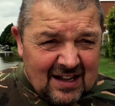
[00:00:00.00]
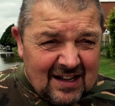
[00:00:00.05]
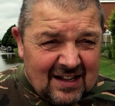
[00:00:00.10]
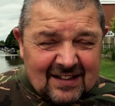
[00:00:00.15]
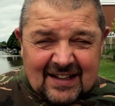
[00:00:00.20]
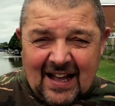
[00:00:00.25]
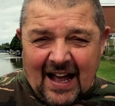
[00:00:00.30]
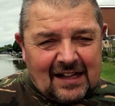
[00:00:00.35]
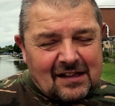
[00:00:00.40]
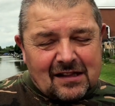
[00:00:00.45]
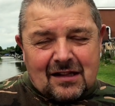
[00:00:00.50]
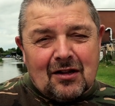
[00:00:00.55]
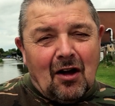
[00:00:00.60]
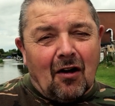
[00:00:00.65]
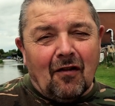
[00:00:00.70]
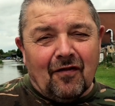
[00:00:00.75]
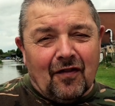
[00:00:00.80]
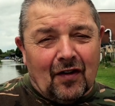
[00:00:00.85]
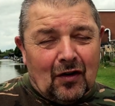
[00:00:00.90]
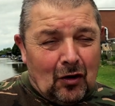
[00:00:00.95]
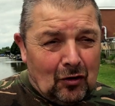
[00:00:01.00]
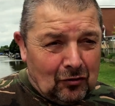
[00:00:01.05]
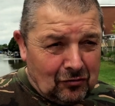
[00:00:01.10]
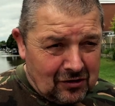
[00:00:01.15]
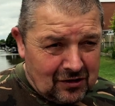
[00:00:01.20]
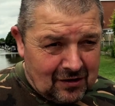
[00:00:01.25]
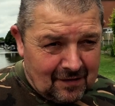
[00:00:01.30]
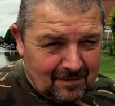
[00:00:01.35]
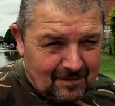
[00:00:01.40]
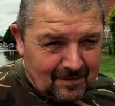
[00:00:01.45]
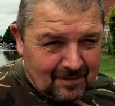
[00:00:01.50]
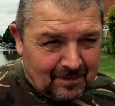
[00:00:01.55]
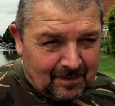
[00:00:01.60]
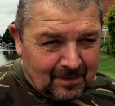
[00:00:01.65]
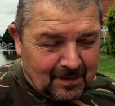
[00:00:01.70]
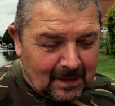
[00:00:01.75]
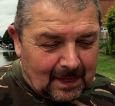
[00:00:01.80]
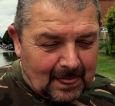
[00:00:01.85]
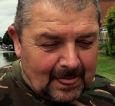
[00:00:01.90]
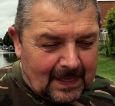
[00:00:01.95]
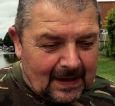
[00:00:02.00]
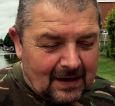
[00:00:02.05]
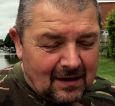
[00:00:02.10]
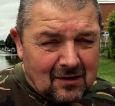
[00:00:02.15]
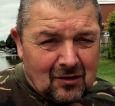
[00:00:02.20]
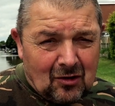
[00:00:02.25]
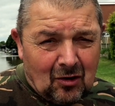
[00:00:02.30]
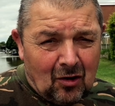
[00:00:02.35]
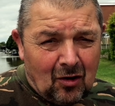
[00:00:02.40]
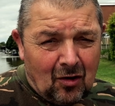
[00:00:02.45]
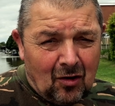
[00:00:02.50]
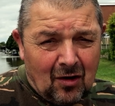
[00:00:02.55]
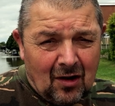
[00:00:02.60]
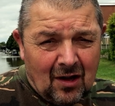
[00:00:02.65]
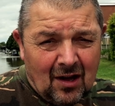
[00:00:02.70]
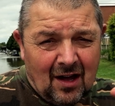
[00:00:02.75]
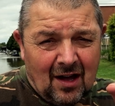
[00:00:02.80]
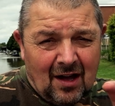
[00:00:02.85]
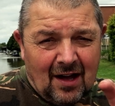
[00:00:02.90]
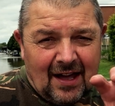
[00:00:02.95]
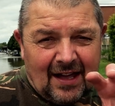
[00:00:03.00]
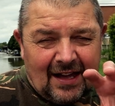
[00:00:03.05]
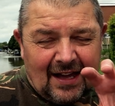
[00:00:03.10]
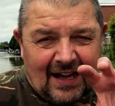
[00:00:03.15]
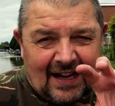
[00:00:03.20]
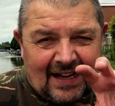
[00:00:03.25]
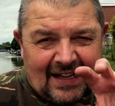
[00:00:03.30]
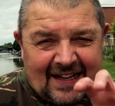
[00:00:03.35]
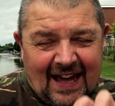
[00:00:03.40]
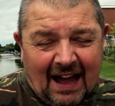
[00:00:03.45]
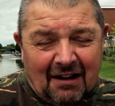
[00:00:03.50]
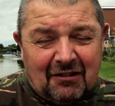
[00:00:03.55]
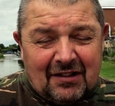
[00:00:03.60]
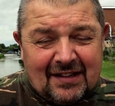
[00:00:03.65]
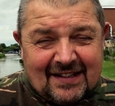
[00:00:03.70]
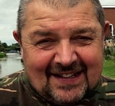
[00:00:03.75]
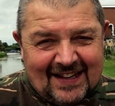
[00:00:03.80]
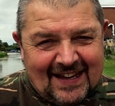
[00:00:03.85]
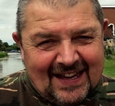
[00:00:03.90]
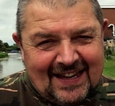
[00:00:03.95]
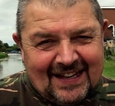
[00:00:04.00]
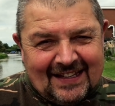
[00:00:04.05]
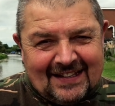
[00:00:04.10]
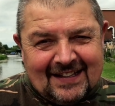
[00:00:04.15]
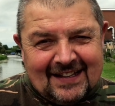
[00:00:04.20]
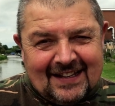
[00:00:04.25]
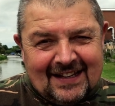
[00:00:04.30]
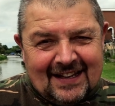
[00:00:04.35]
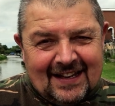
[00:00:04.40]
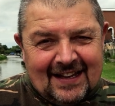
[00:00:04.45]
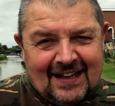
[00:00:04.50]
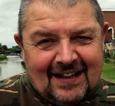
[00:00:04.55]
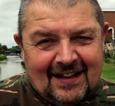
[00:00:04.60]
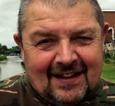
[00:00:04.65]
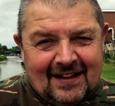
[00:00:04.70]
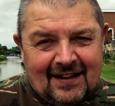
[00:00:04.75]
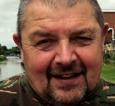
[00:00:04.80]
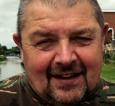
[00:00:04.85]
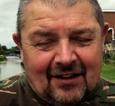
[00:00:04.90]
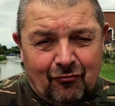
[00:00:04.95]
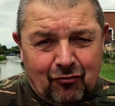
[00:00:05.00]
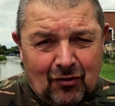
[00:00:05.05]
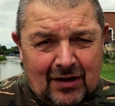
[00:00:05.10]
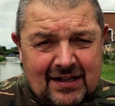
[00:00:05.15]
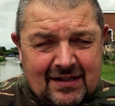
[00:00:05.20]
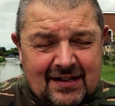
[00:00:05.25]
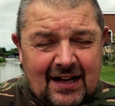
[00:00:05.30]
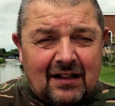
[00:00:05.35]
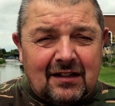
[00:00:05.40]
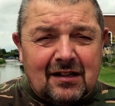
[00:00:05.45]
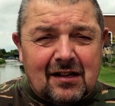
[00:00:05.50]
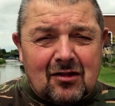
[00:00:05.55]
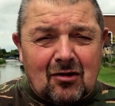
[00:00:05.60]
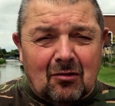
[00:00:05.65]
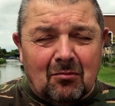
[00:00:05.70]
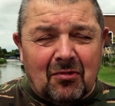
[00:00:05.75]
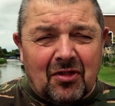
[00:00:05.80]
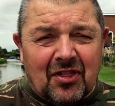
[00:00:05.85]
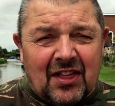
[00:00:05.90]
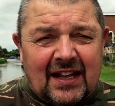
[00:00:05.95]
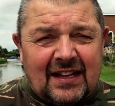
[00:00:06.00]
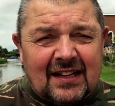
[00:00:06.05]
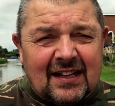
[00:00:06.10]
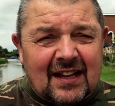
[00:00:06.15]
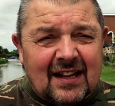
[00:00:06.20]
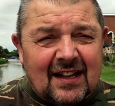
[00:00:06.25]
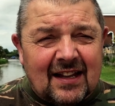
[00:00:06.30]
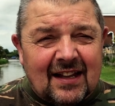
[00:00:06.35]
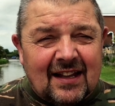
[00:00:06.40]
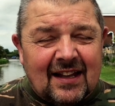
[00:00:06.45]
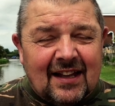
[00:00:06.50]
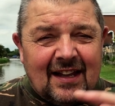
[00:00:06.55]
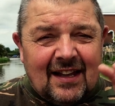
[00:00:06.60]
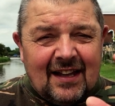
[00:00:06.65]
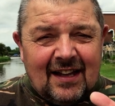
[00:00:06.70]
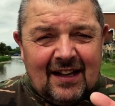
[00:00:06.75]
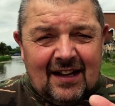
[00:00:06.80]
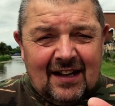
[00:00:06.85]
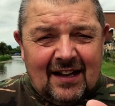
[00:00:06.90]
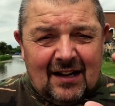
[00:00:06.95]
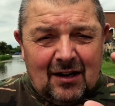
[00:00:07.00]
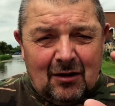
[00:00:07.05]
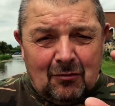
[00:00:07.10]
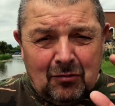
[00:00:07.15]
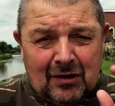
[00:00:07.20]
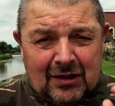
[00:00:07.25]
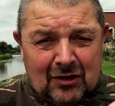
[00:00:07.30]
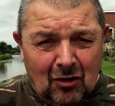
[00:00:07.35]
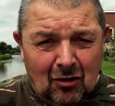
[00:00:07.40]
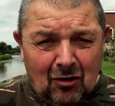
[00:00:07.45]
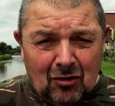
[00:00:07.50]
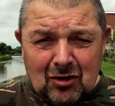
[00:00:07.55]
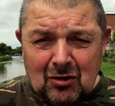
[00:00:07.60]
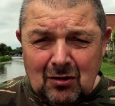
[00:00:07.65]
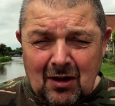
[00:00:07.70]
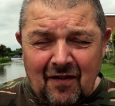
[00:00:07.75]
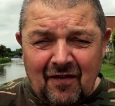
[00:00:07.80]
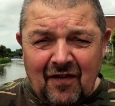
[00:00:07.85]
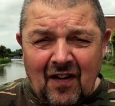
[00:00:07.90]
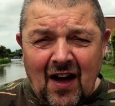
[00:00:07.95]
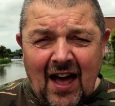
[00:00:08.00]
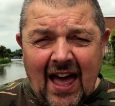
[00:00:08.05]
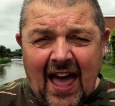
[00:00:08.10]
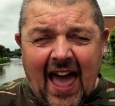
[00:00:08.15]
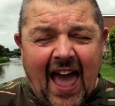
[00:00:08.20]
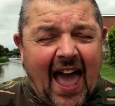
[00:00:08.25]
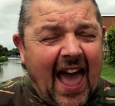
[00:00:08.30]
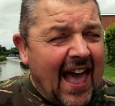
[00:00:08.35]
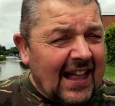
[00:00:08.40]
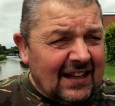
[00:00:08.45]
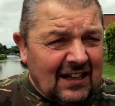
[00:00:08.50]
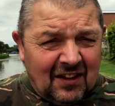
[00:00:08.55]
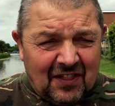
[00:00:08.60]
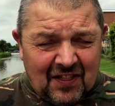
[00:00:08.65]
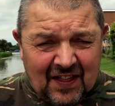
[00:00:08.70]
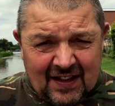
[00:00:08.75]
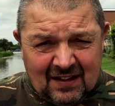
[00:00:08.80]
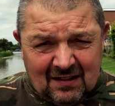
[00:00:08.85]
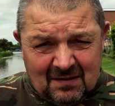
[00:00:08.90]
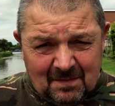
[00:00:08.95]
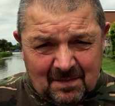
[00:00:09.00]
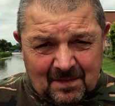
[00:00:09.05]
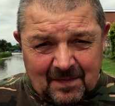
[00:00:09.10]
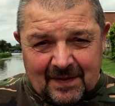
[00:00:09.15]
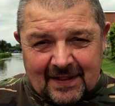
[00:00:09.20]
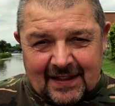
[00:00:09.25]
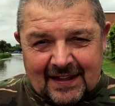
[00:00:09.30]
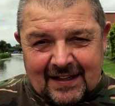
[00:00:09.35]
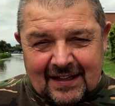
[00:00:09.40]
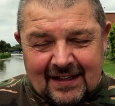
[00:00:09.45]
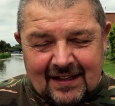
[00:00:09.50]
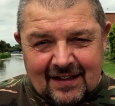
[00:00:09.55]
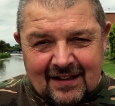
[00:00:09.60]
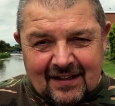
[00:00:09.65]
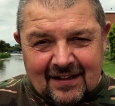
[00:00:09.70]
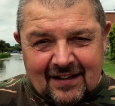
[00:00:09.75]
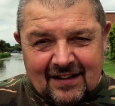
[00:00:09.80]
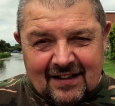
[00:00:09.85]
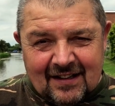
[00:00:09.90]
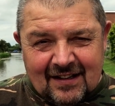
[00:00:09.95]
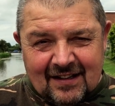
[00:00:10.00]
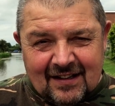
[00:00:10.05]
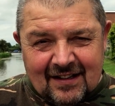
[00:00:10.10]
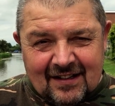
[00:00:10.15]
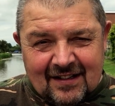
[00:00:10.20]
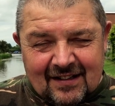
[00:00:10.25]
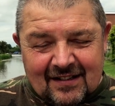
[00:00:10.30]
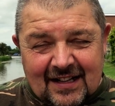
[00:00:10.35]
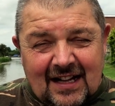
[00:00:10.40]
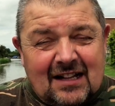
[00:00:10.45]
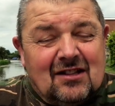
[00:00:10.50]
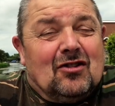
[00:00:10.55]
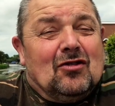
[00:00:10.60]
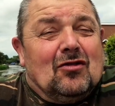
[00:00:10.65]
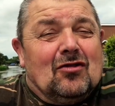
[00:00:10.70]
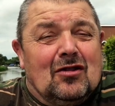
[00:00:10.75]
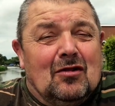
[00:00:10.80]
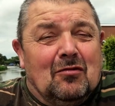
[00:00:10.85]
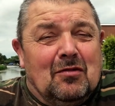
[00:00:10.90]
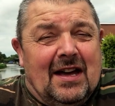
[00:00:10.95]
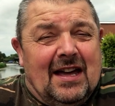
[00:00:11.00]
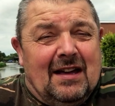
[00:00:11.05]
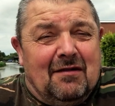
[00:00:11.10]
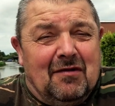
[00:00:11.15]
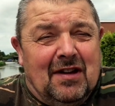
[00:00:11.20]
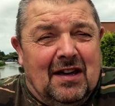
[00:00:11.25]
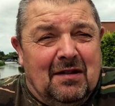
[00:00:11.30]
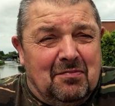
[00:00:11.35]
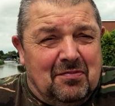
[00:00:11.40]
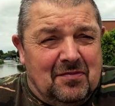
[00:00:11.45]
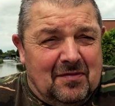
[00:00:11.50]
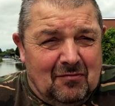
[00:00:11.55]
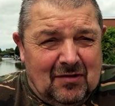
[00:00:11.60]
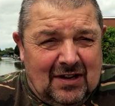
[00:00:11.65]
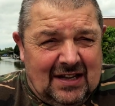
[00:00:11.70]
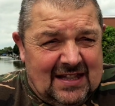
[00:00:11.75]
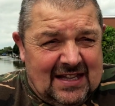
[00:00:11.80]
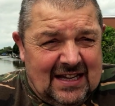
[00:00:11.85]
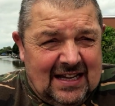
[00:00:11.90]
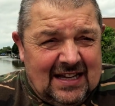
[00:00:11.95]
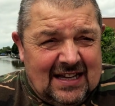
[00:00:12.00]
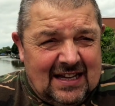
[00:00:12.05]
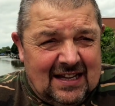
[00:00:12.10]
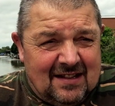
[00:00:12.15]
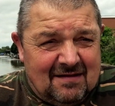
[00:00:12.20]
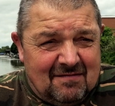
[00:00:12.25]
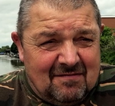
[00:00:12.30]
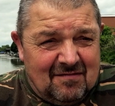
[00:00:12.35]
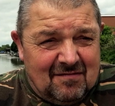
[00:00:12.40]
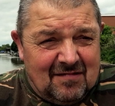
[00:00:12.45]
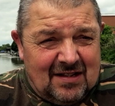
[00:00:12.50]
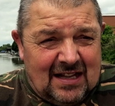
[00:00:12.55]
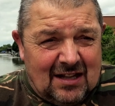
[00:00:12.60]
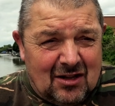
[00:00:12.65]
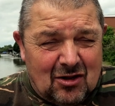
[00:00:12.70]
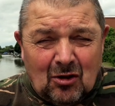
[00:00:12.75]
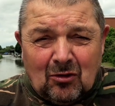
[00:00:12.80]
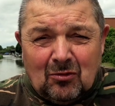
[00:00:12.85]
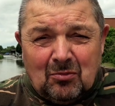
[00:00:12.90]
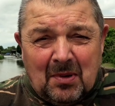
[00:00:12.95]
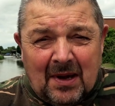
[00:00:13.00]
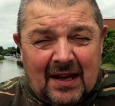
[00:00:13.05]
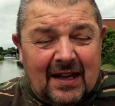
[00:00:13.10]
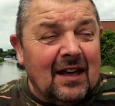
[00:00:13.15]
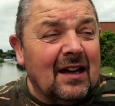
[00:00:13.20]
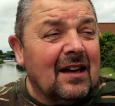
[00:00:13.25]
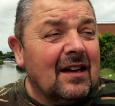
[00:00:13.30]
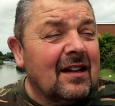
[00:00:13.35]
That's not for us. So guaranteed, if we tell you something, we don't do it for anything. That's just the way we think it should be.